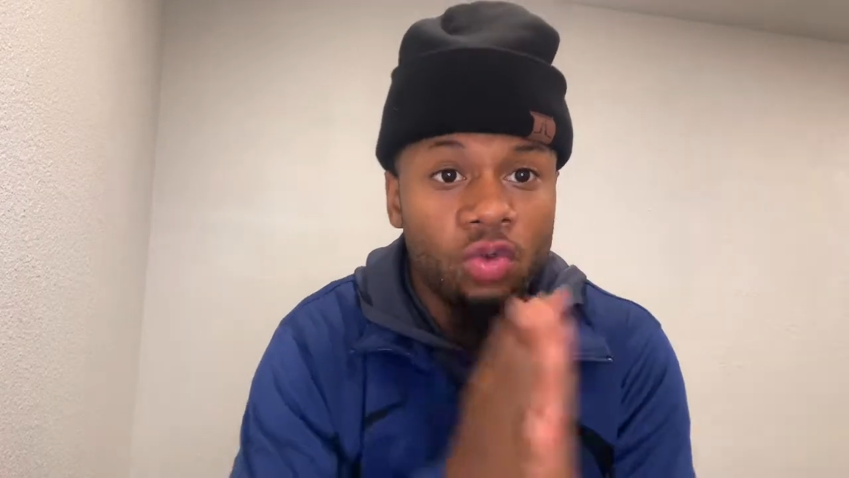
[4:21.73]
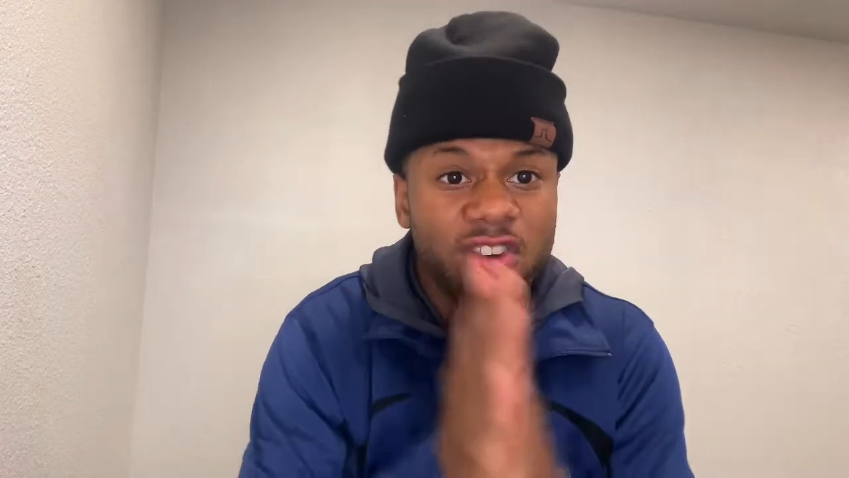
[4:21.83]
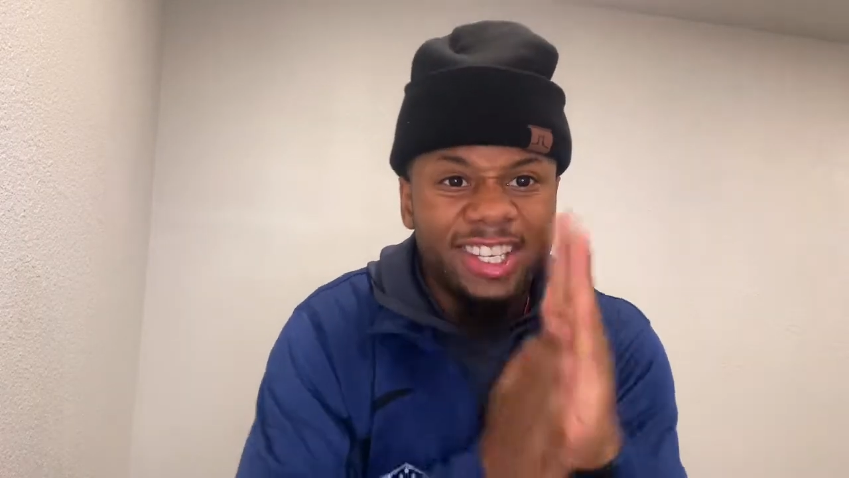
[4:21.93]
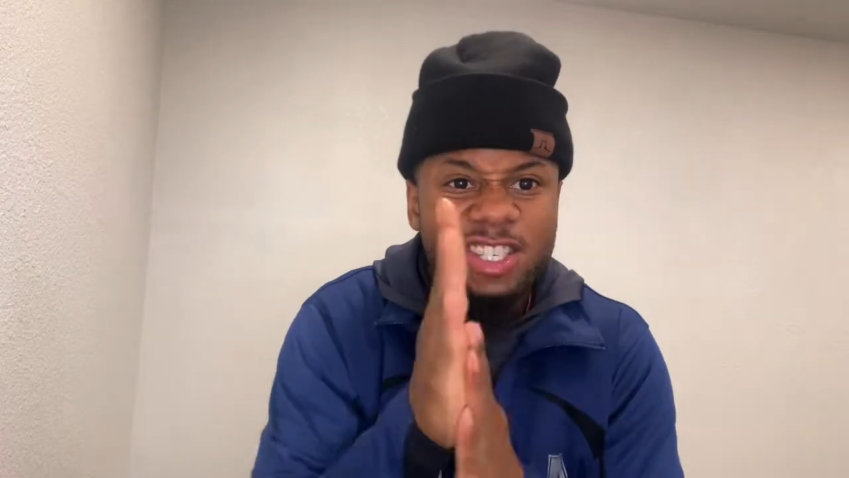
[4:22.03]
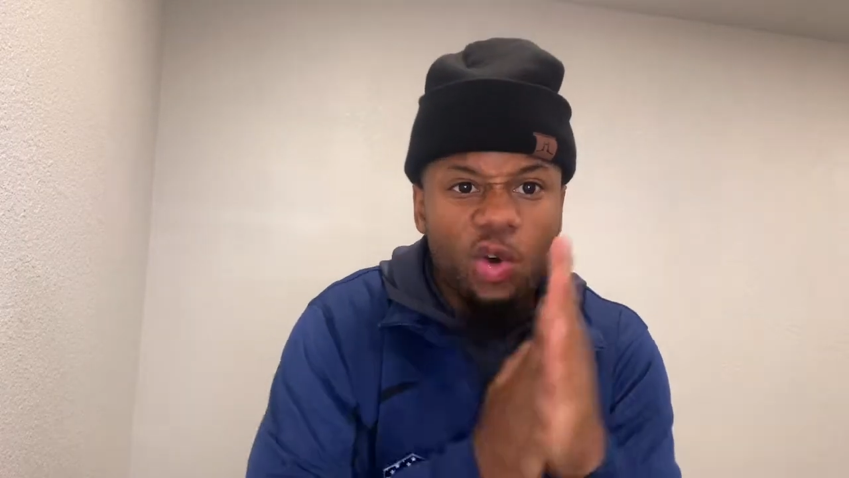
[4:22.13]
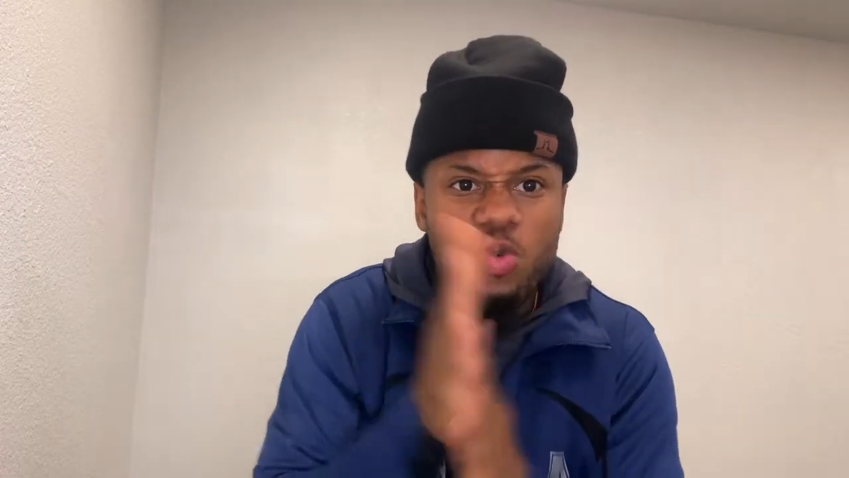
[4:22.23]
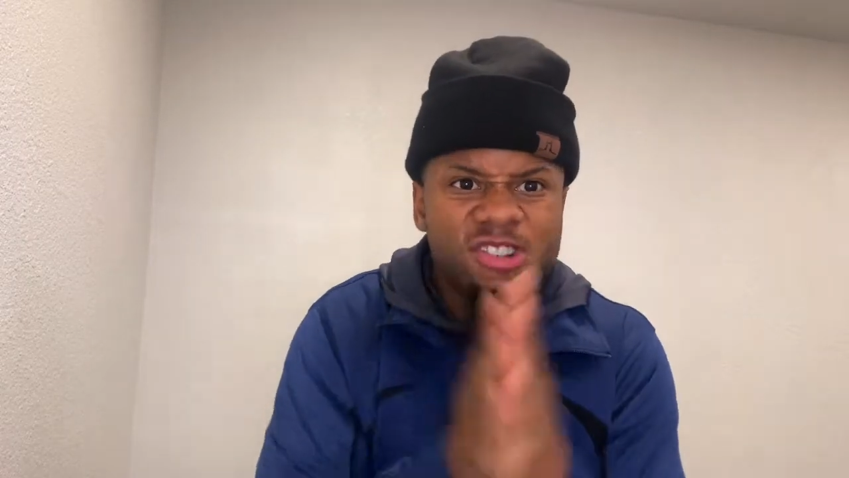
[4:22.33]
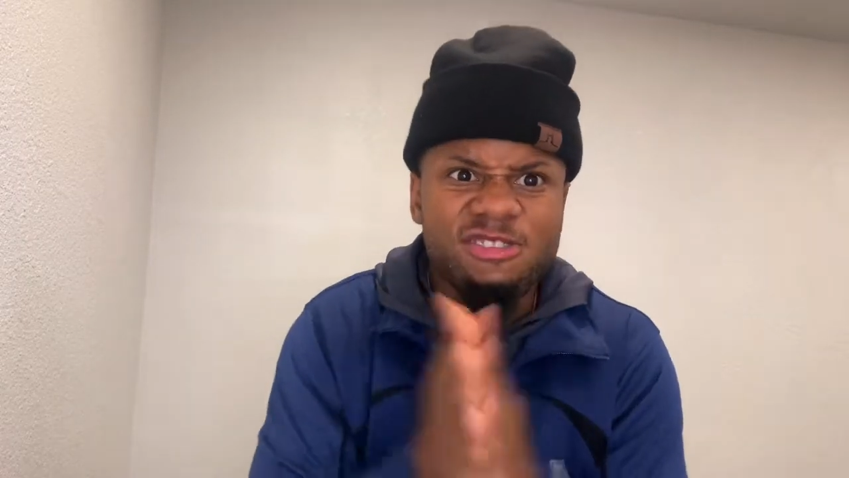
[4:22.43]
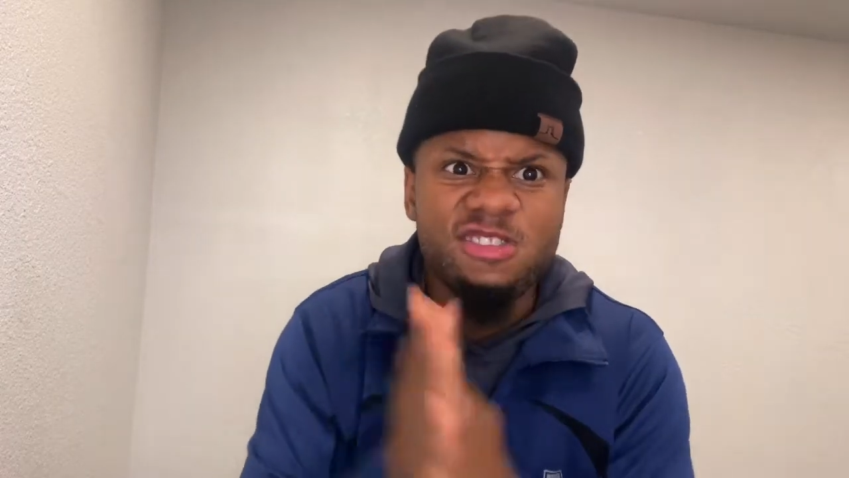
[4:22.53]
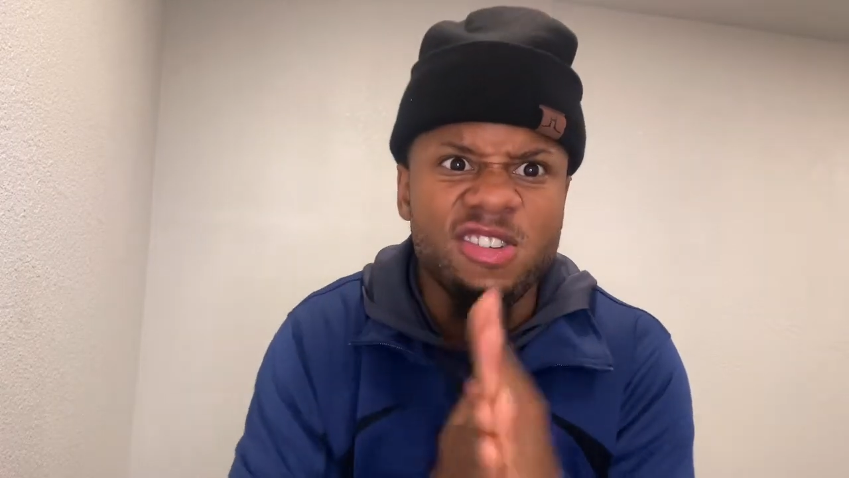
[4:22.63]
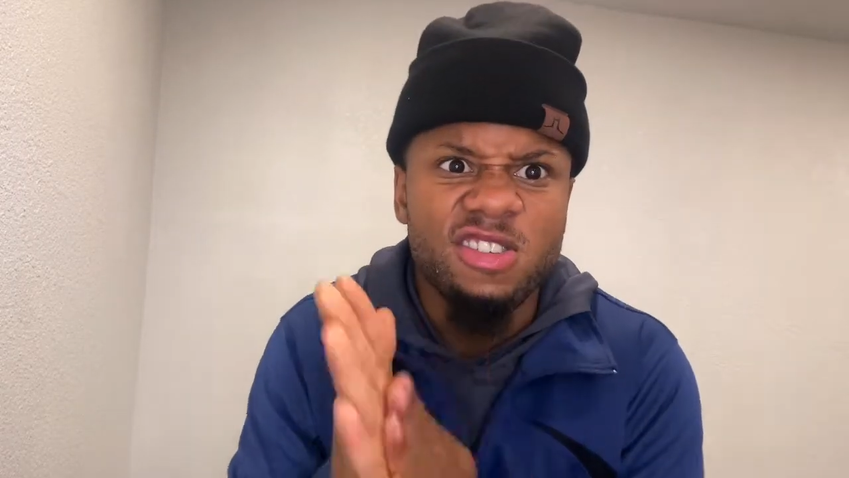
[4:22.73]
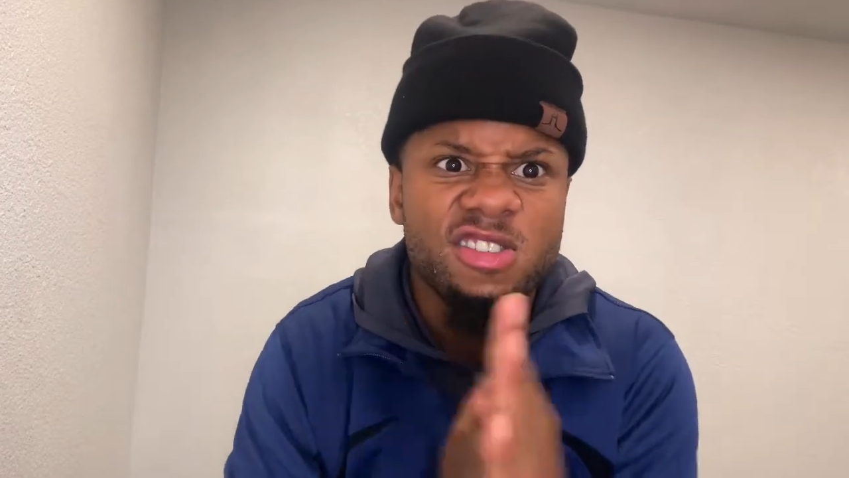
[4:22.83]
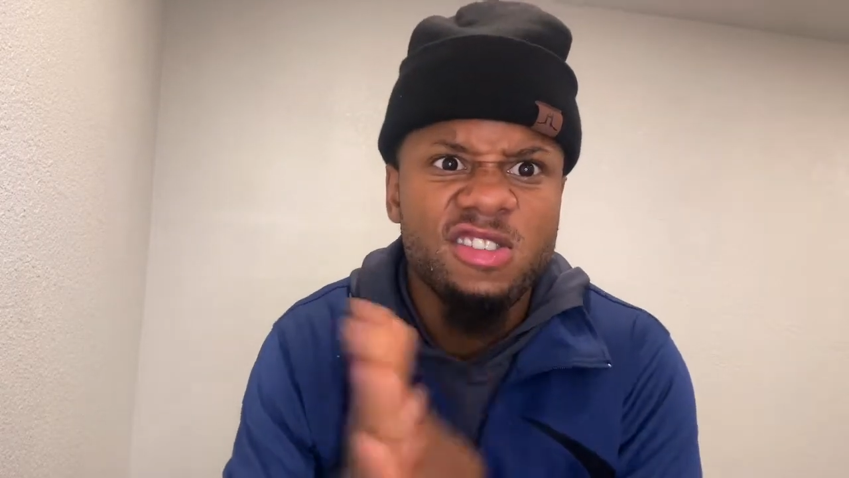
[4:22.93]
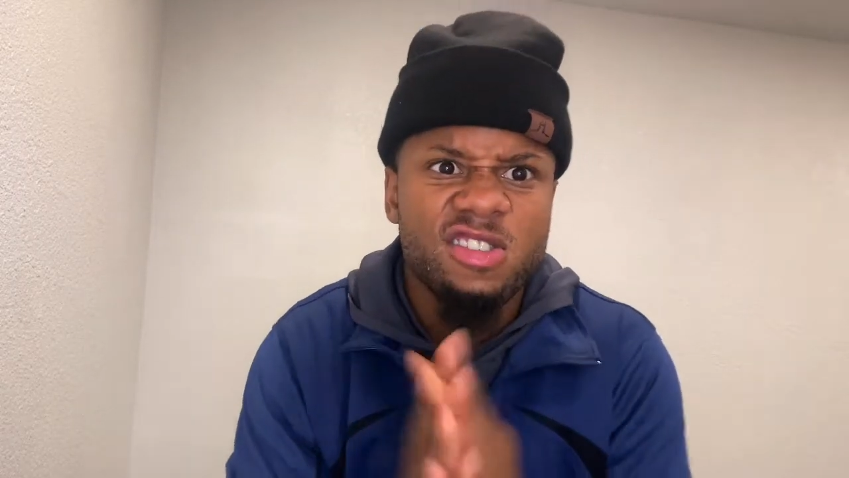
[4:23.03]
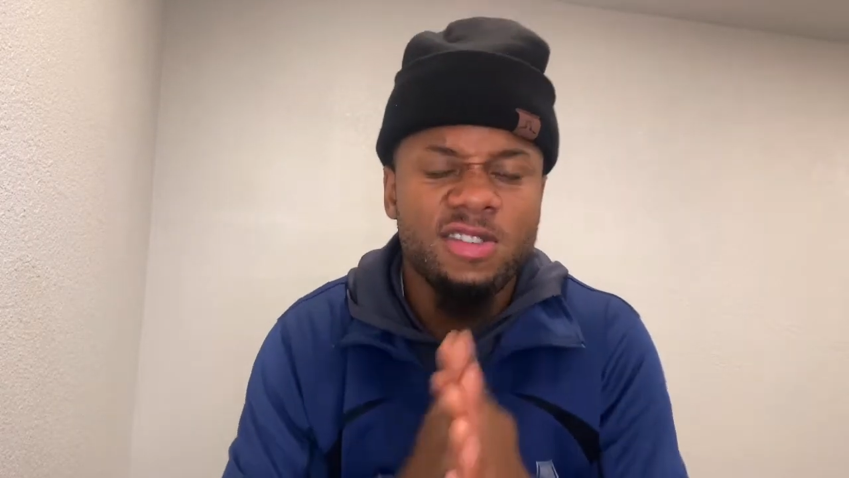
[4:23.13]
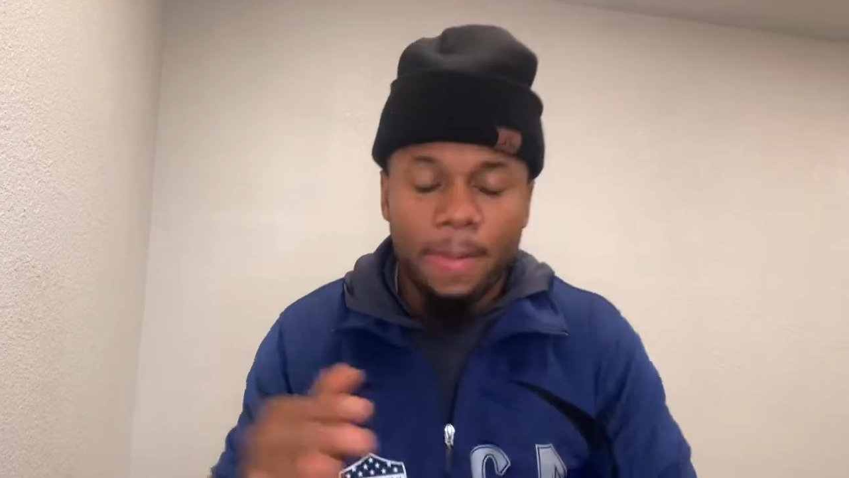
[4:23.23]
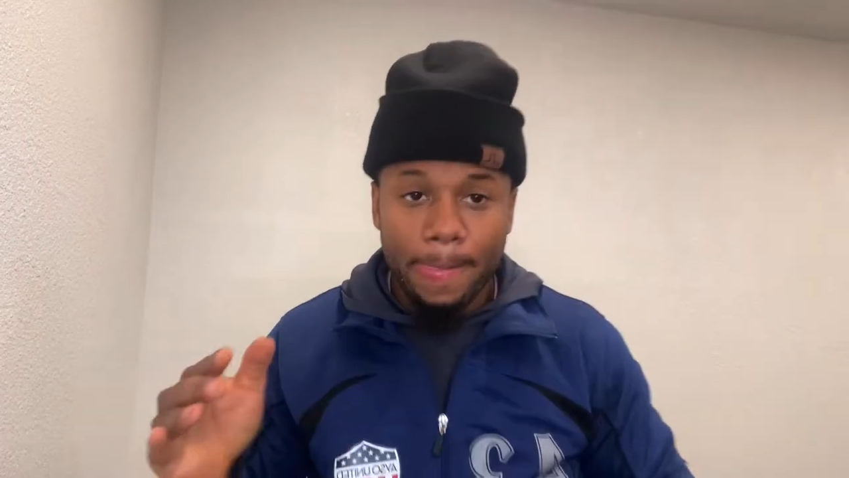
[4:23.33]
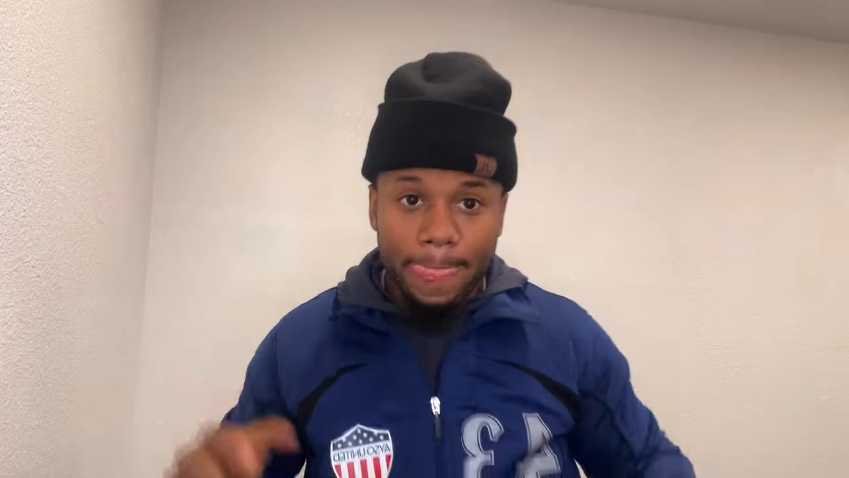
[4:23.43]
really know what it is.